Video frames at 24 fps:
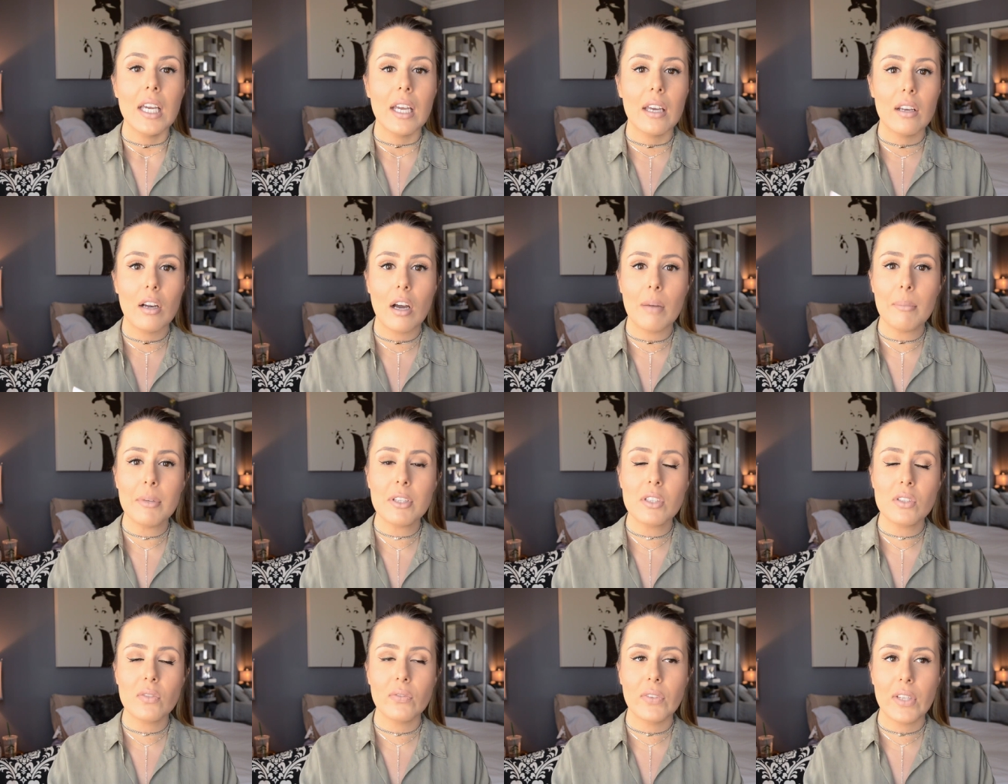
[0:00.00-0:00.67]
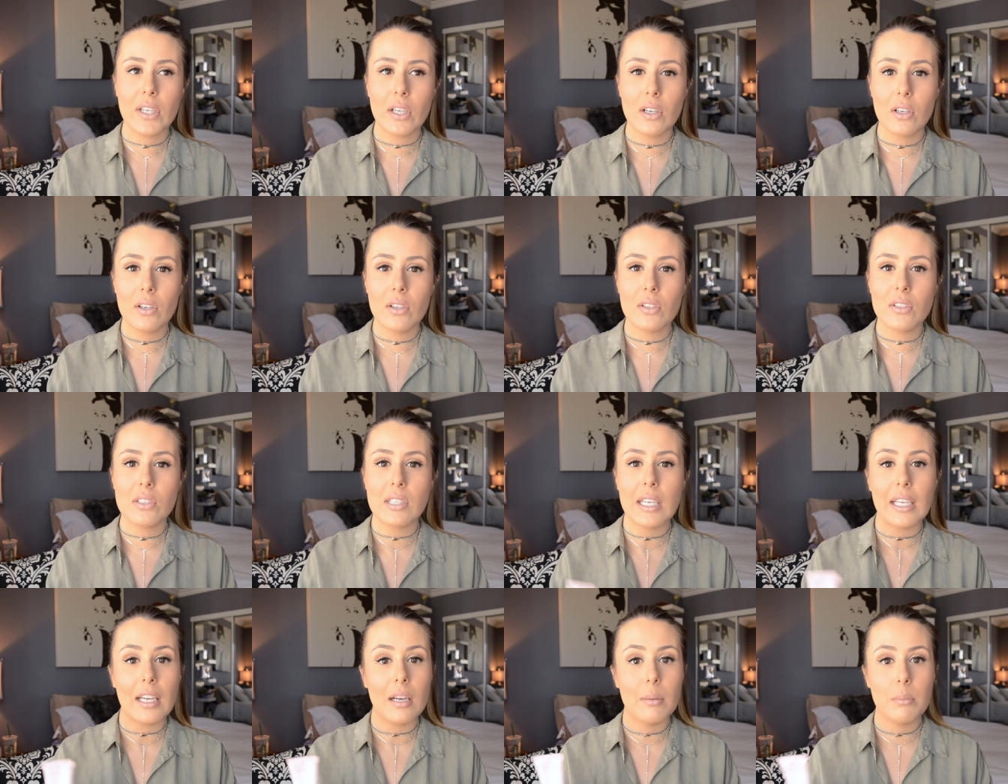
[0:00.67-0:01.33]
It almost
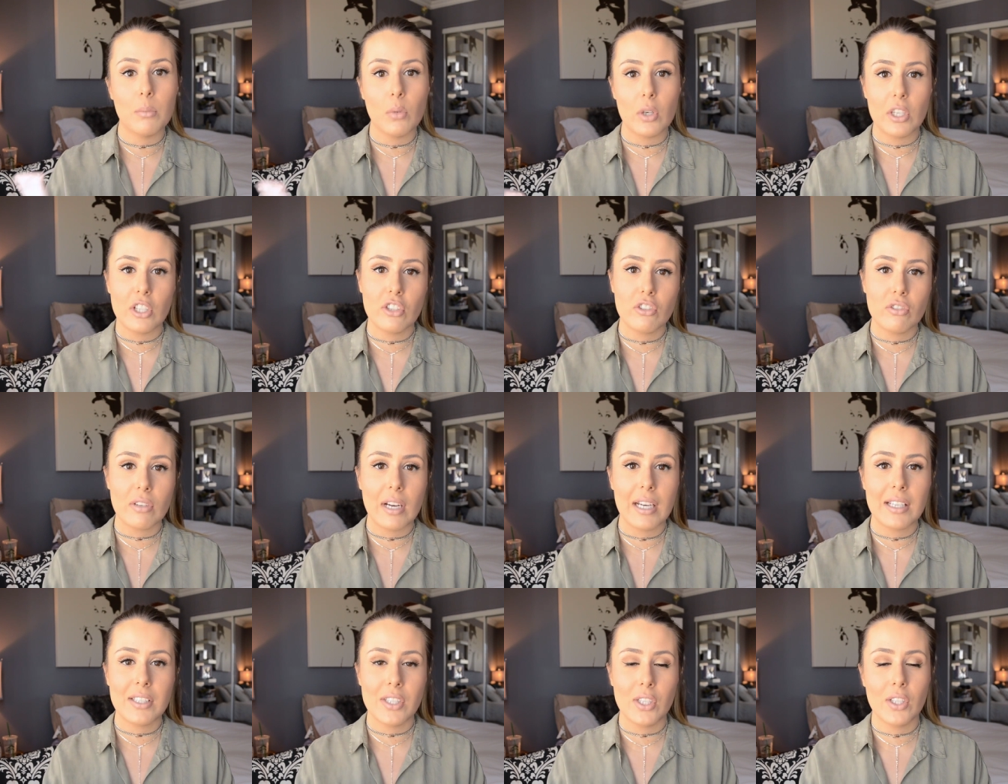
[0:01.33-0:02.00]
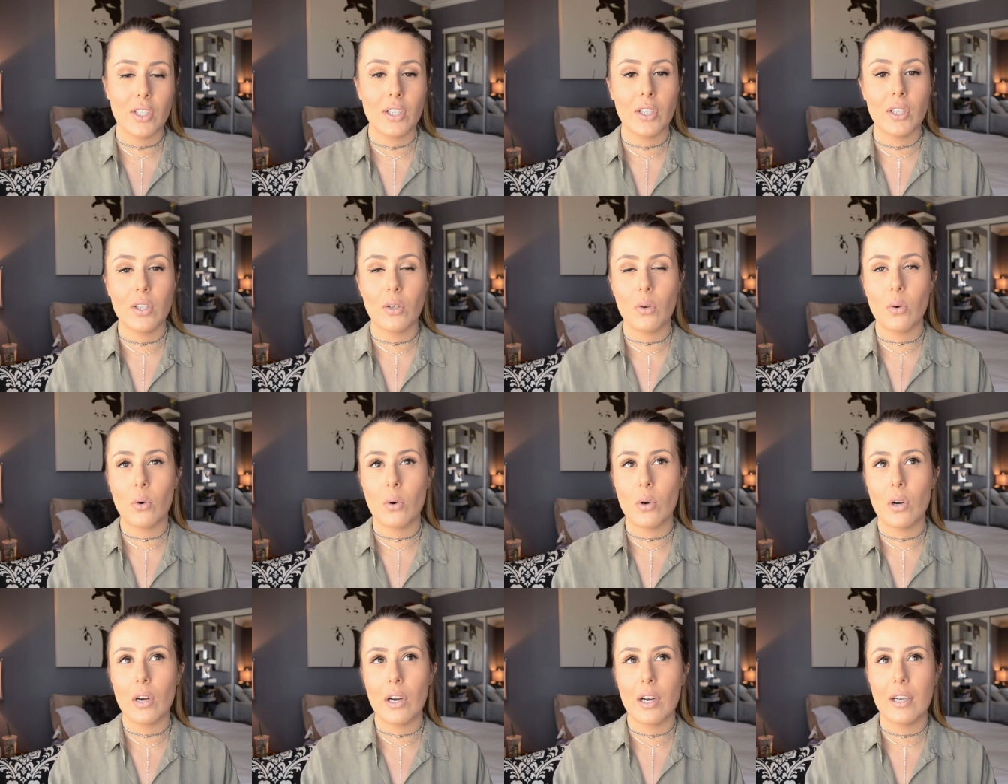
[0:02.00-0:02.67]
feels like a moisturizer
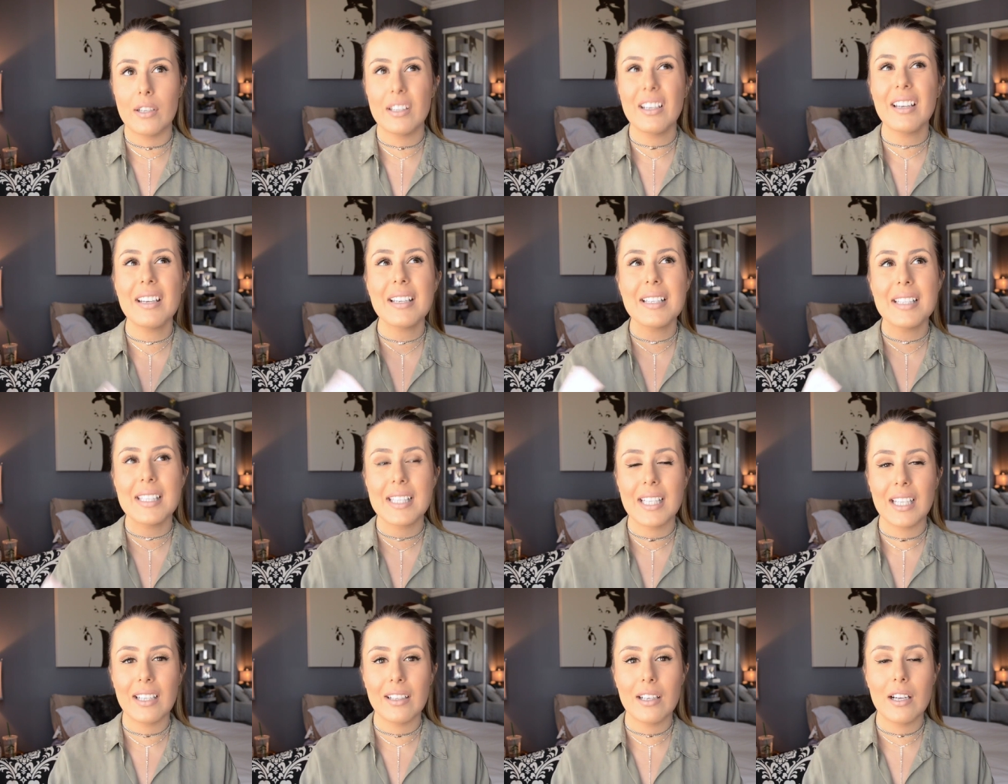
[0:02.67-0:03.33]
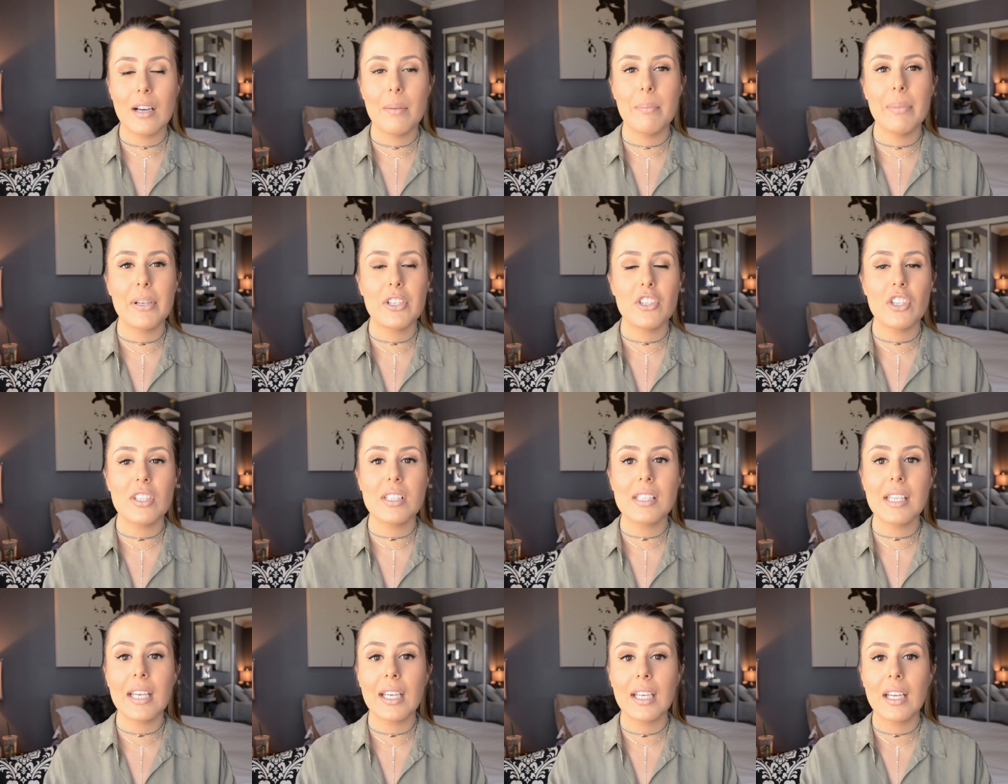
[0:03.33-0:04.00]
or not a serum, but
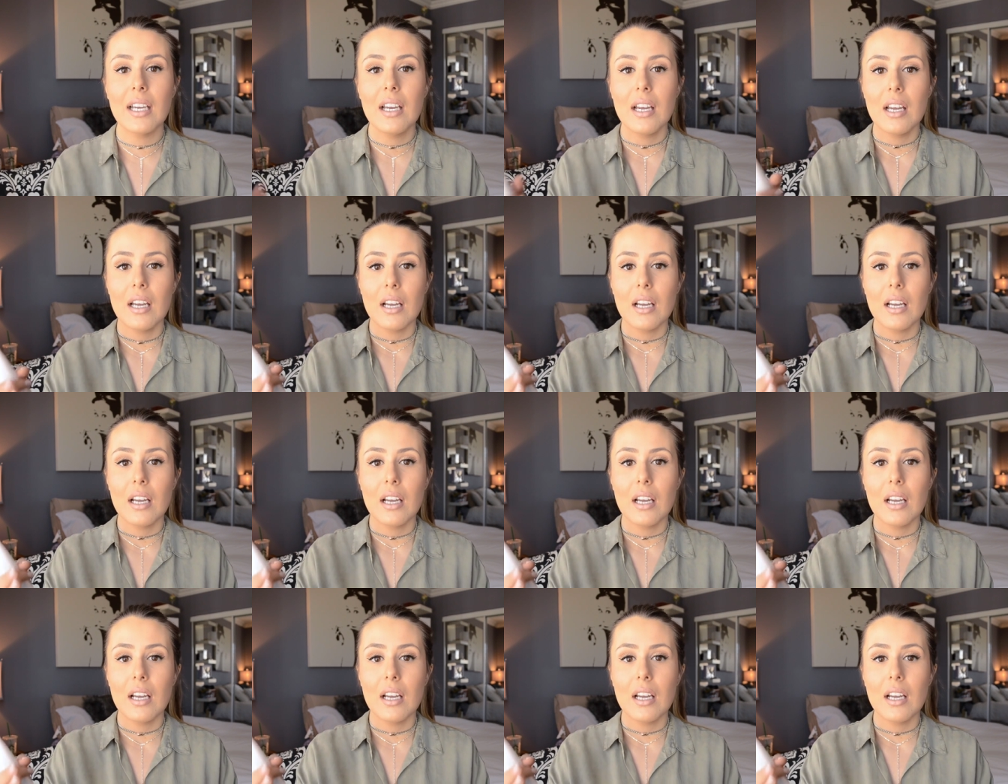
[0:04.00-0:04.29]
just like